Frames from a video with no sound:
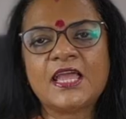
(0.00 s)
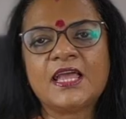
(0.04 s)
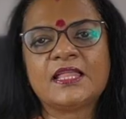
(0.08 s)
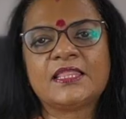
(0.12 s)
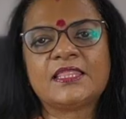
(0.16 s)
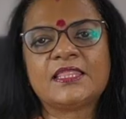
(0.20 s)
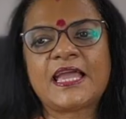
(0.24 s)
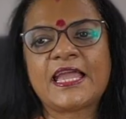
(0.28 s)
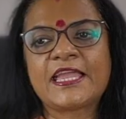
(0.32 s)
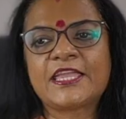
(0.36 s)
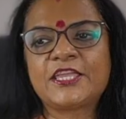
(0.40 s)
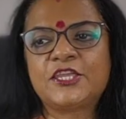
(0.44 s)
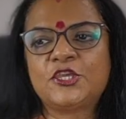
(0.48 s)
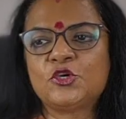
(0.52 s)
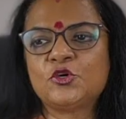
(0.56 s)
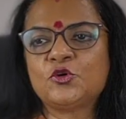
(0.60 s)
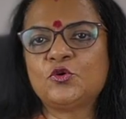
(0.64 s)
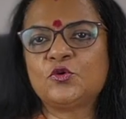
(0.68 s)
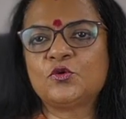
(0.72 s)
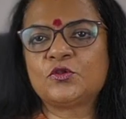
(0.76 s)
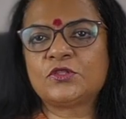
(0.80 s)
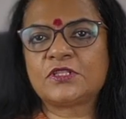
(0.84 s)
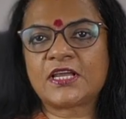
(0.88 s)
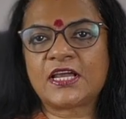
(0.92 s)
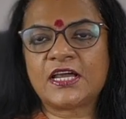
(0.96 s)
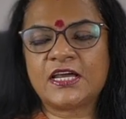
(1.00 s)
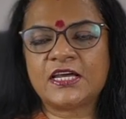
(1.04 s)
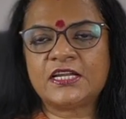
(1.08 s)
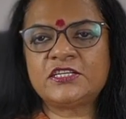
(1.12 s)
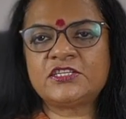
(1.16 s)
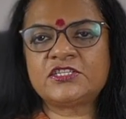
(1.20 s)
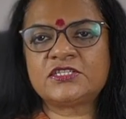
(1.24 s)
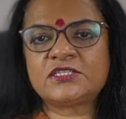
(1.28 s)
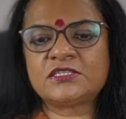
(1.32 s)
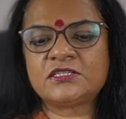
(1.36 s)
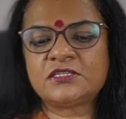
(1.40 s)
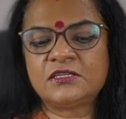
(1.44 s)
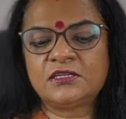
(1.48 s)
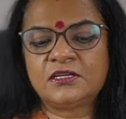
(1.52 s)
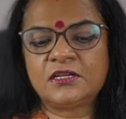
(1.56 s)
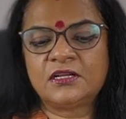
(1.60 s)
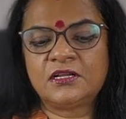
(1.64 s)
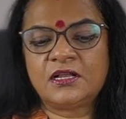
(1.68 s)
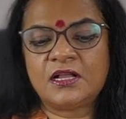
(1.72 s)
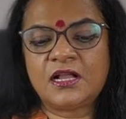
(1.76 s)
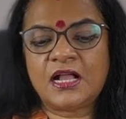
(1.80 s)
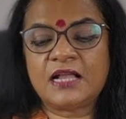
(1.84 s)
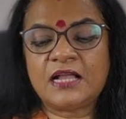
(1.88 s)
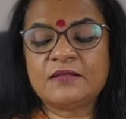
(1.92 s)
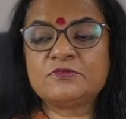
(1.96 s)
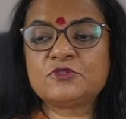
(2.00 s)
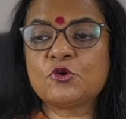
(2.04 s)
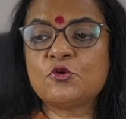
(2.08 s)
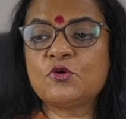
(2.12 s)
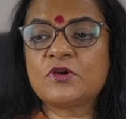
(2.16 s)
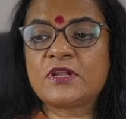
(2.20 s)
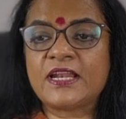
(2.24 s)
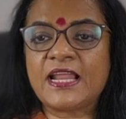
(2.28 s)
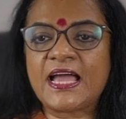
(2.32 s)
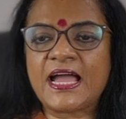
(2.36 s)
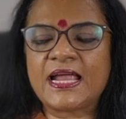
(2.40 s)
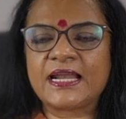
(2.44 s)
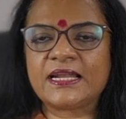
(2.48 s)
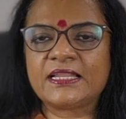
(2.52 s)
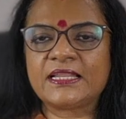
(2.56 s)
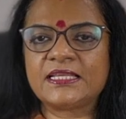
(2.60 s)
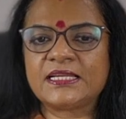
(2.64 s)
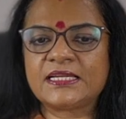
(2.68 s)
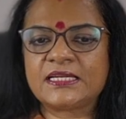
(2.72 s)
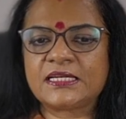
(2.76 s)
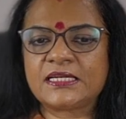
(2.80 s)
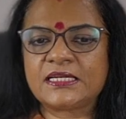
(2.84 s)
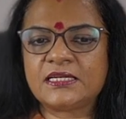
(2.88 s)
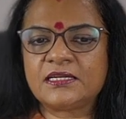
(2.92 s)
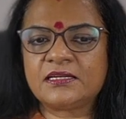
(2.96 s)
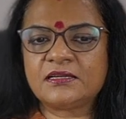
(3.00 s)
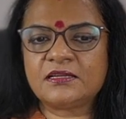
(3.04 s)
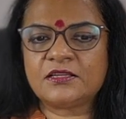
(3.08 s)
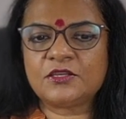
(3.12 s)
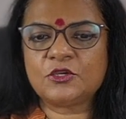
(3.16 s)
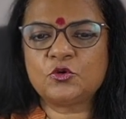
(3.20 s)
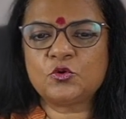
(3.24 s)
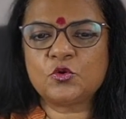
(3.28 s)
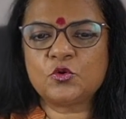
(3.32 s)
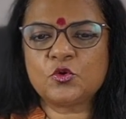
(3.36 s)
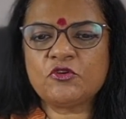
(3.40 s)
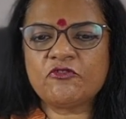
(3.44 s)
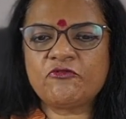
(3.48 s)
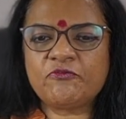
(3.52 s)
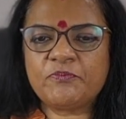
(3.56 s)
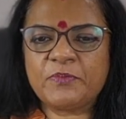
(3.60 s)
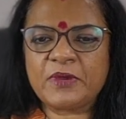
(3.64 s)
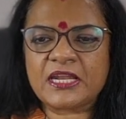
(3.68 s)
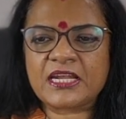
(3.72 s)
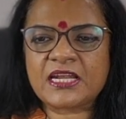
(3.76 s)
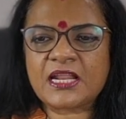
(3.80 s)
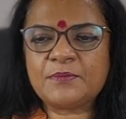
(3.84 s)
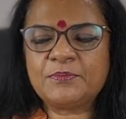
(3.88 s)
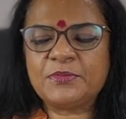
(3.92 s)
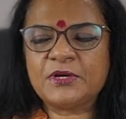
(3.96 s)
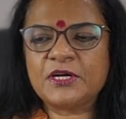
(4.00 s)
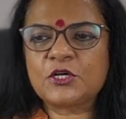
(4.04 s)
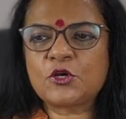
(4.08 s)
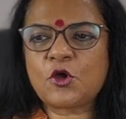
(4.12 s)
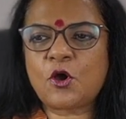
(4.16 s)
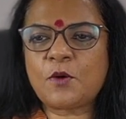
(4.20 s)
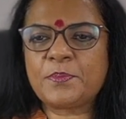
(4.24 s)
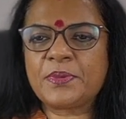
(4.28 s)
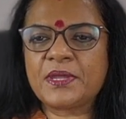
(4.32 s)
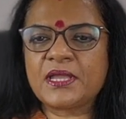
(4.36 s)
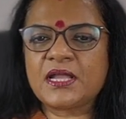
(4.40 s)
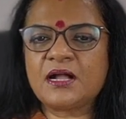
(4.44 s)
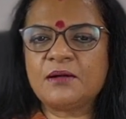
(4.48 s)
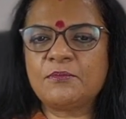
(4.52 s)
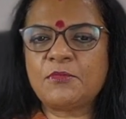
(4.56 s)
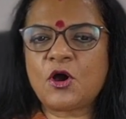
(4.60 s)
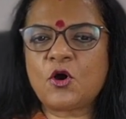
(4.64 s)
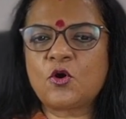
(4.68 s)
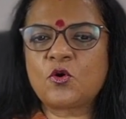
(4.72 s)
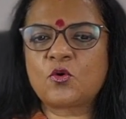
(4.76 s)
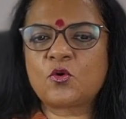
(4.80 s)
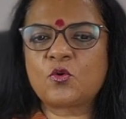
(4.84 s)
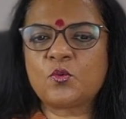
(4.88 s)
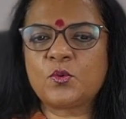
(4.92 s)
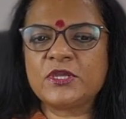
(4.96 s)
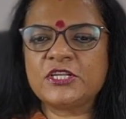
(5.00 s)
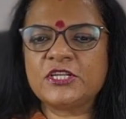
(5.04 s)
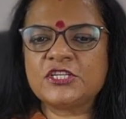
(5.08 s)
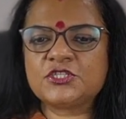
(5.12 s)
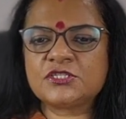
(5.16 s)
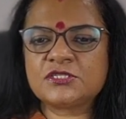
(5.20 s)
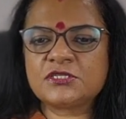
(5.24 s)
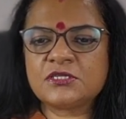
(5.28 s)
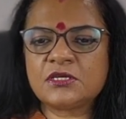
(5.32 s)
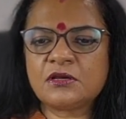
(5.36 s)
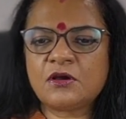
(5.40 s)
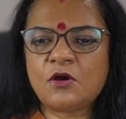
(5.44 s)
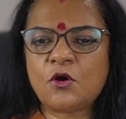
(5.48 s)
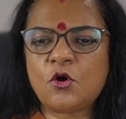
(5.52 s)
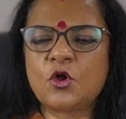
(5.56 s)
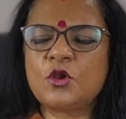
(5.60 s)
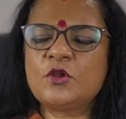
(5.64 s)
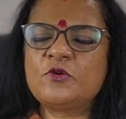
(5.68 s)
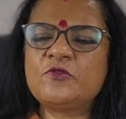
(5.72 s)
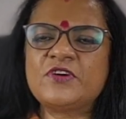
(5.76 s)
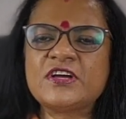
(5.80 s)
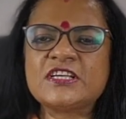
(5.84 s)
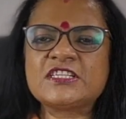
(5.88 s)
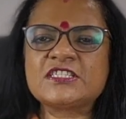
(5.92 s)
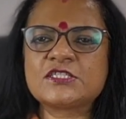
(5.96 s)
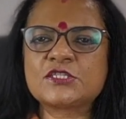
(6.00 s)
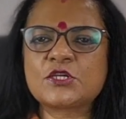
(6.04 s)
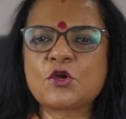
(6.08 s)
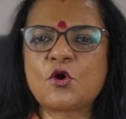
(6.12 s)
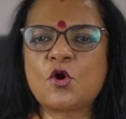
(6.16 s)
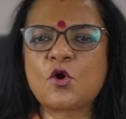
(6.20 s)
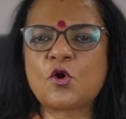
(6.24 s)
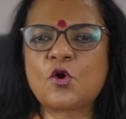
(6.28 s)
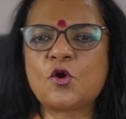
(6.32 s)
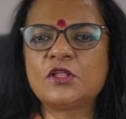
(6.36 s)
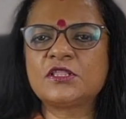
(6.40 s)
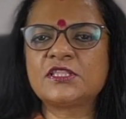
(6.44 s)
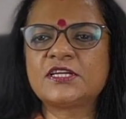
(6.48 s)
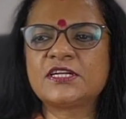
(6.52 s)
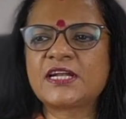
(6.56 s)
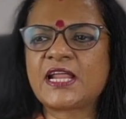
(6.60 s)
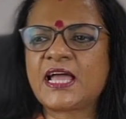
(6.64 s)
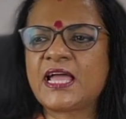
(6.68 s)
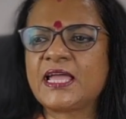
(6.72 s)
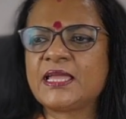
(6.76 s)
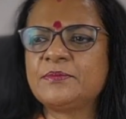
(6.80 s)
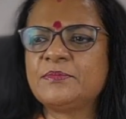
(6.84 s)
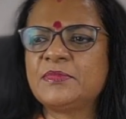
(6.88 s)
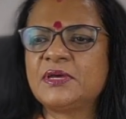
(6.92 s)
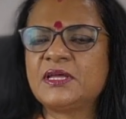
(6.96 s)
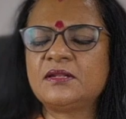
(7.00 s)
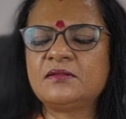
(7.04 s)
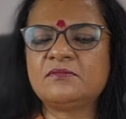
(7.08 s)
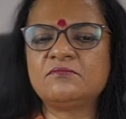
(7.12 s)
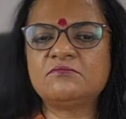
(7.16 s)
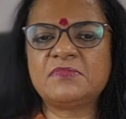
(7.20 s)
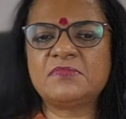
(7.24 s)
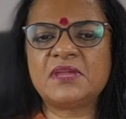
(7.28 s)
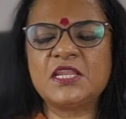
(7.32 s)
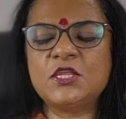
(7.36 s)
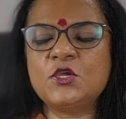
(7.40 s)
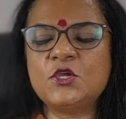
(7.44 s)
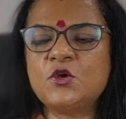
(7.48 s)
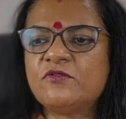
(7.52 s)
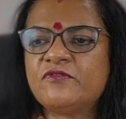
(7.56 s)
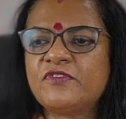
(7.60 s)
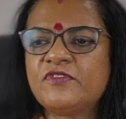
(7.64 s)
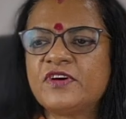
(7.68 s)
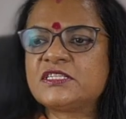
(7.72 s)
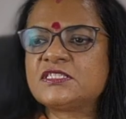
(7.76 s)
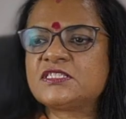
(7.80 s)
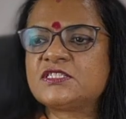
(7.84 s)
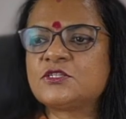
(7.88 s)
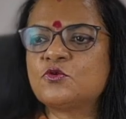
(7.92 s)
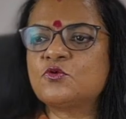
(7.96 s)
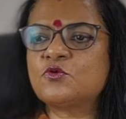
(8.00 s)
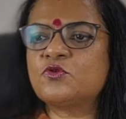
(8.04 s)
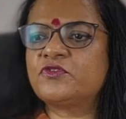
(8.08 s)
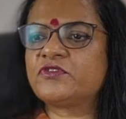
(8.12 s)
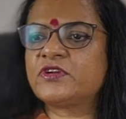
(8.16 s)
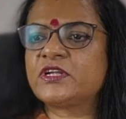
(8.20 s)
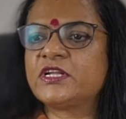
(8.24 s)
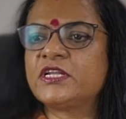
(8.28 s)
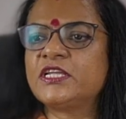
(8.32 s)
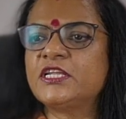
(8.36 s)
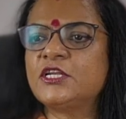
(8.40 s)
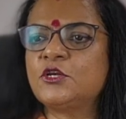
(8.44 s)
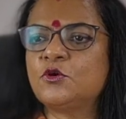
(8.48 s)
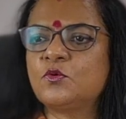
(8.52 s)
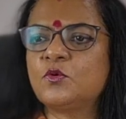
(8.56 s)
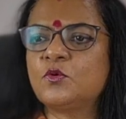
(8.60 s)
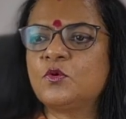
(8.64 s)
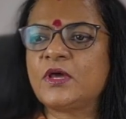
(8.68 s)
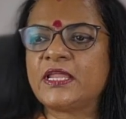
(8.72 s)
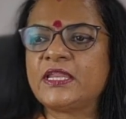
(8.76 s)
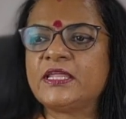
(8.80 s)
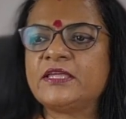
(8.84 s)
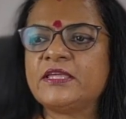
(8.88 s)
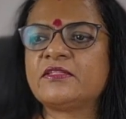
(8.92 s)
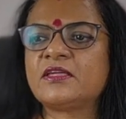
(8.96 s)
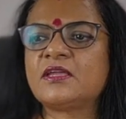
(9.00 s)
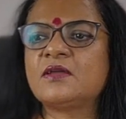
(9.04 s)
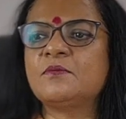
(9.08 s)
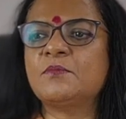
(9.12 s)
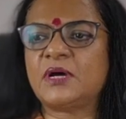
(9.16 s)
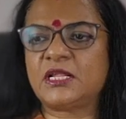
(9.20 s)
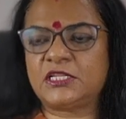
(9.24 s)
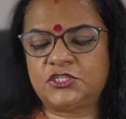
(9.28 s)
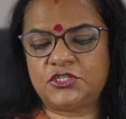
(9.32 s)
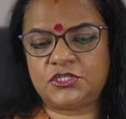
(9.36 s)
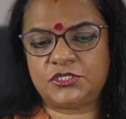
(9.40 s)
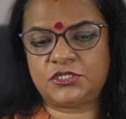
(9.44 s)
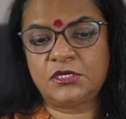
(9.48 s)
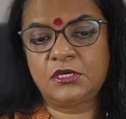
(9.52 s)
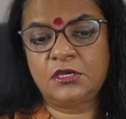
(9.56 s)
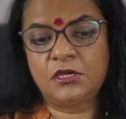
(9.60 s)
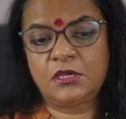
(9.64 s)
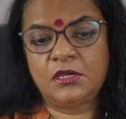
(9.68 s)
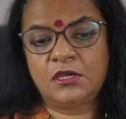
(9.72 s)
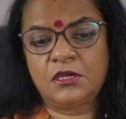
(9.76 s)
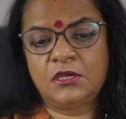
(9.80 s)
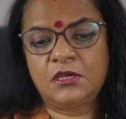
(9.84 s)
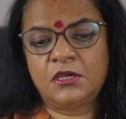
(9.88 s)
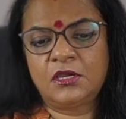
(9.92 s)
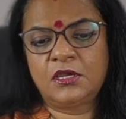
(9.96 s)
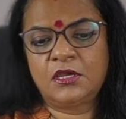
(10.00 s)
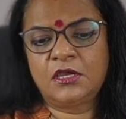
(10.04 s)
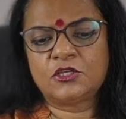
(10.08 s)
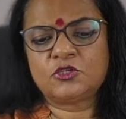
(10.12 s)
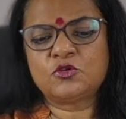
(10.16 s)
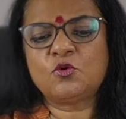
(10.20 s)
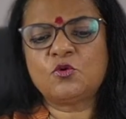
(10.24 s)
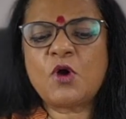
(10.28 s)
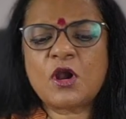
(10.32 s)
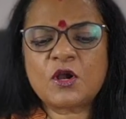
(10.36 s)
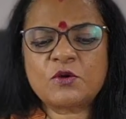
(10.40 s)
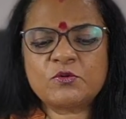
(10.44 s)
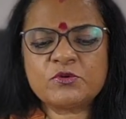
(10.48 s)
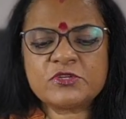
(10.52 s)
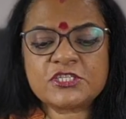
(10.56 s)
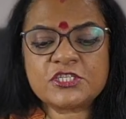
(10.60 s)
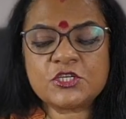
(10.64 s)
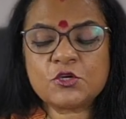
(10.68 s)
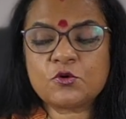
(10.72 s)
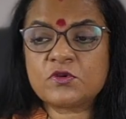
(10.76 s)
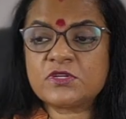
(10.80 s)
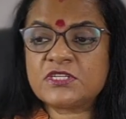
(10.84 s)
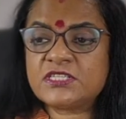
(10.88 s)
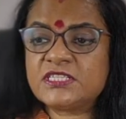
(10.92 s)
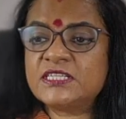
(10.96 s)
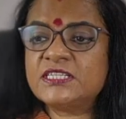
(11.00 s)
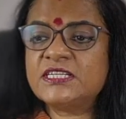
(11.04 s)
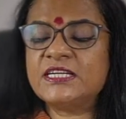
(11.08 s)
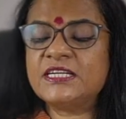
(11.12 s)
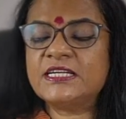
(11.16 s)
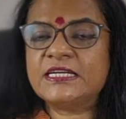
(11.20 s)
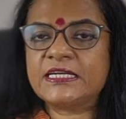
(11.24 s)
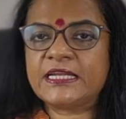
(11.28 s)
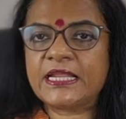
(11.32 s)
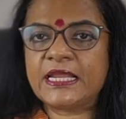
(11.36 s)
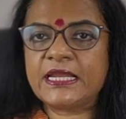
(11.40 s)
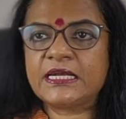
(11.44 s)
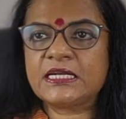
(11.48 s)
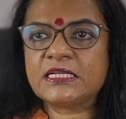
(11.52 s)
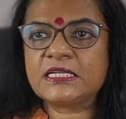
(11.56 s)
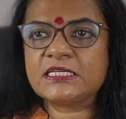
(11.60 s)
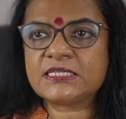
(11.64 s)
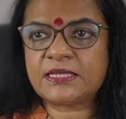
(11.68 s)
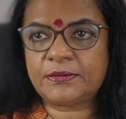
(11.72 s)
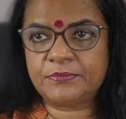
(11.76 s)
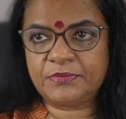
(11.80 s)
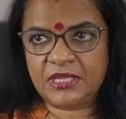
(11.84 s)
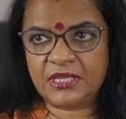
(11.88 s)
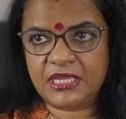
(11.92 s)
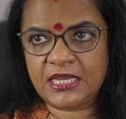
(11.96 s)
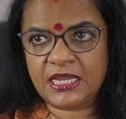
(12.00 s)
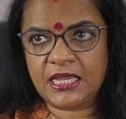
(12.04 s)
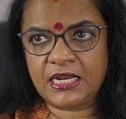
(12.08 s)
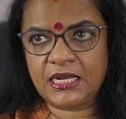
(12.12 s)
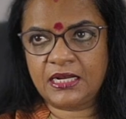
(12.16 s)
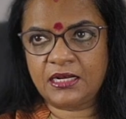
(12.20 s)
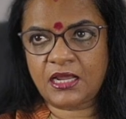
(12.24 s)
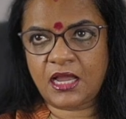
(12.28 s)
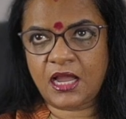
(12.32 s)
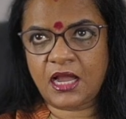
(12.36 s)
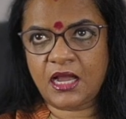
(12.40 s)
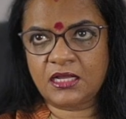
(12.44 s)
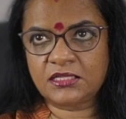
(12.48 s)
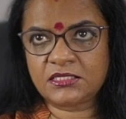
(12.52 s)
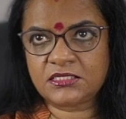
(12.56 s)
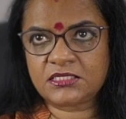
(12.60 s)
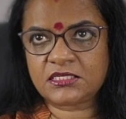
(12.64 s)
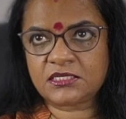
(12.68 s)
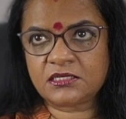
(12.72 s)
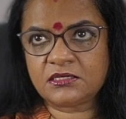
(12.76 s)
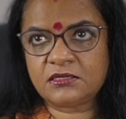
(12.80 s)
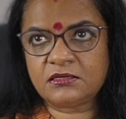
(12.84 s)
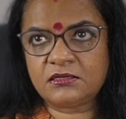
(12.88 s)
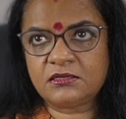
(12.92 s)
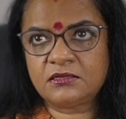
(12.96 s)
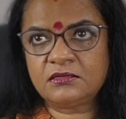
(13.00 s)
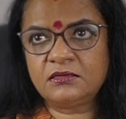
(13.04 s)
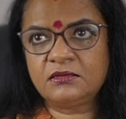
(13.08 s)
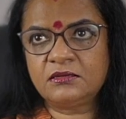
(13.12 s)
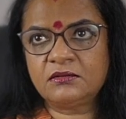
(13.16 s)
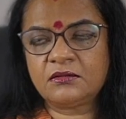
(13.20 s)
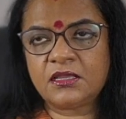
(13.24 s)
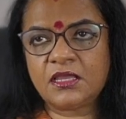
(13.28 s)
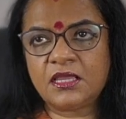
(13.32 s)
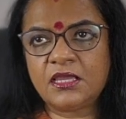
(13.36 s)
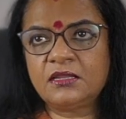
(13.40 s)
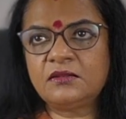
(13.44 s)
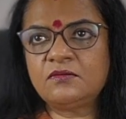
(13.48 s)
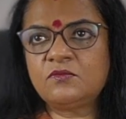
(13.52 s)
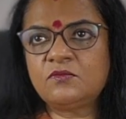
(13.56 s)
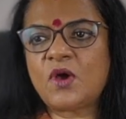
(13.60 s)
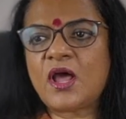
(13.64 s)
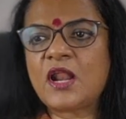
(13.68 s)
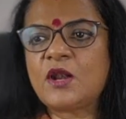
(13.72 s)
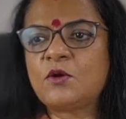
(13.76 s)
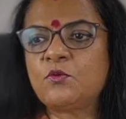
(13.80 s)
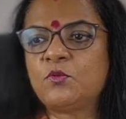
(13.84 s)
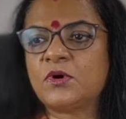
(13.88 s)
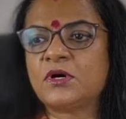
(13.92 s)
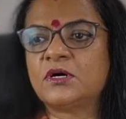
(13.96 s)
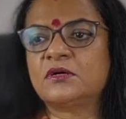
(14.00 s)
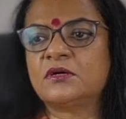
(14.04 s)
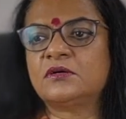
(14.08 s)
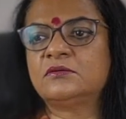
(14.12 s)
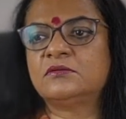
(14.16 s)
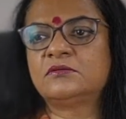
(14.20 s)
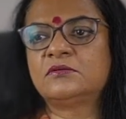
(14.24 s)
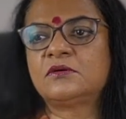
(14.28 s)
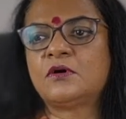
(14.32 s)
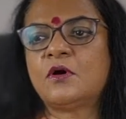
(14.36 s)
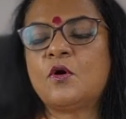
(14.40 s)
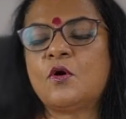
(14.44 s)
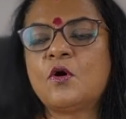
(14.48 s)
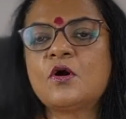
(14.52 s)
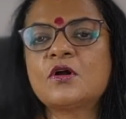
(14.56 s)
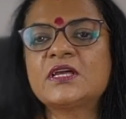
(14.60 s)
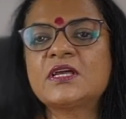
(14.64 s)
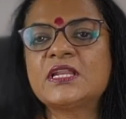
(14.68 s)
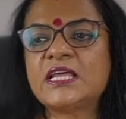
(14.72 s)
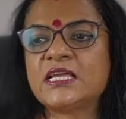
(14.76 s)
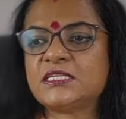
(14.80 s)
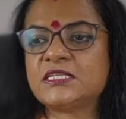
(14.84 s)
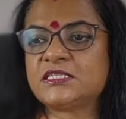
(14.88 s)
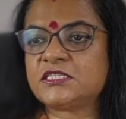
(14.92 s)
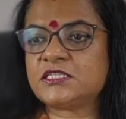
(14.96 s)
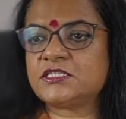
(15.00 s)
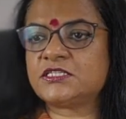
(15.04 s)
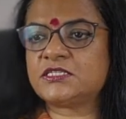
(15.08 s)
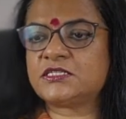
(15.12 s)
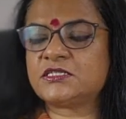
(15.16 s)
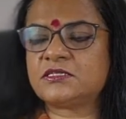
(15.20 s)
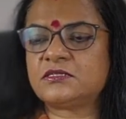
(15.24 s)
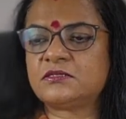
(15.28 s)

Thank you, Utkarsh. I'm so glad that you've picked up a topic about which all of us talk all the time, and many of us don't really know anything much. So, what was the original intent is something I'll answer in one word: organization.